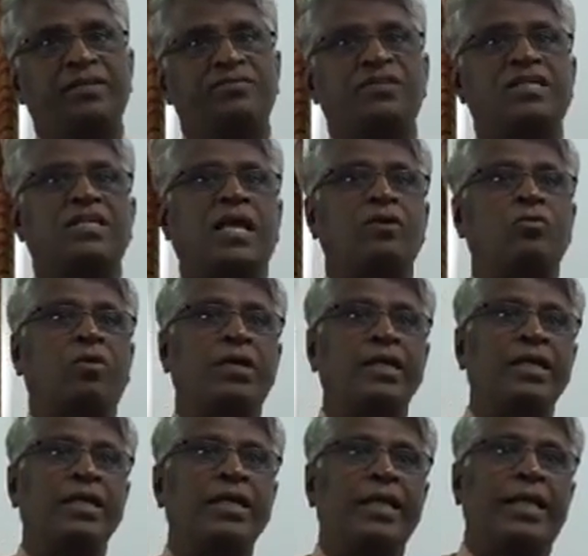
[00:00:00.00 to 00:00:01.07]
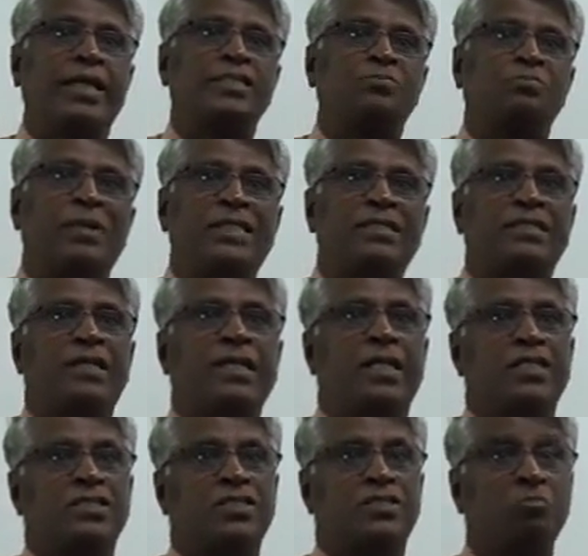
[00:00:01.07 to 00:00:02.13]
that I only expected
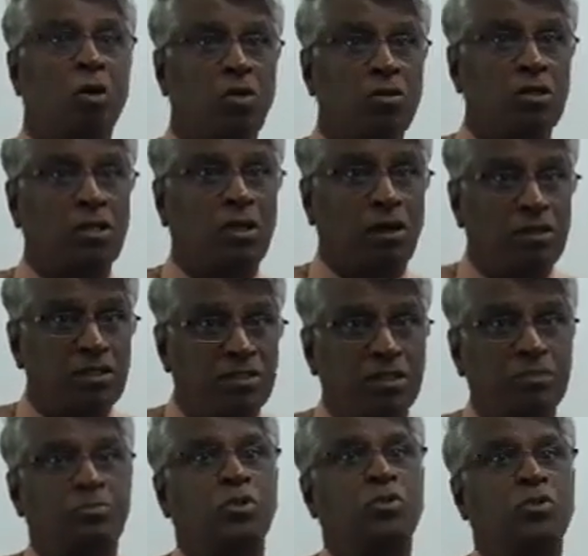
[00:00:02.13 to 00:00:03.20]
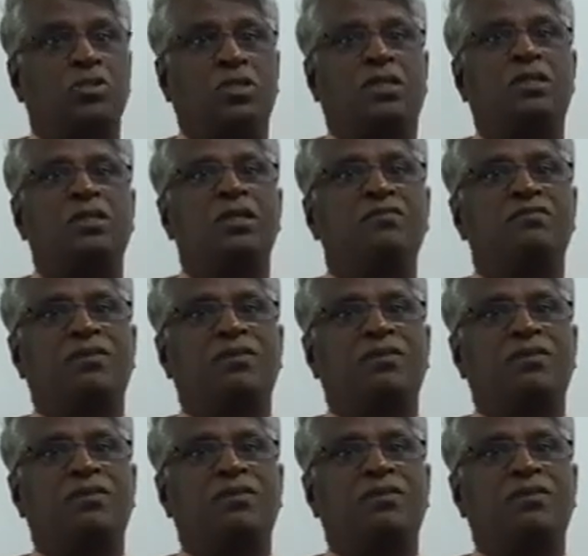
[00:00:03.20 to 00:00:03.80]
a small contribution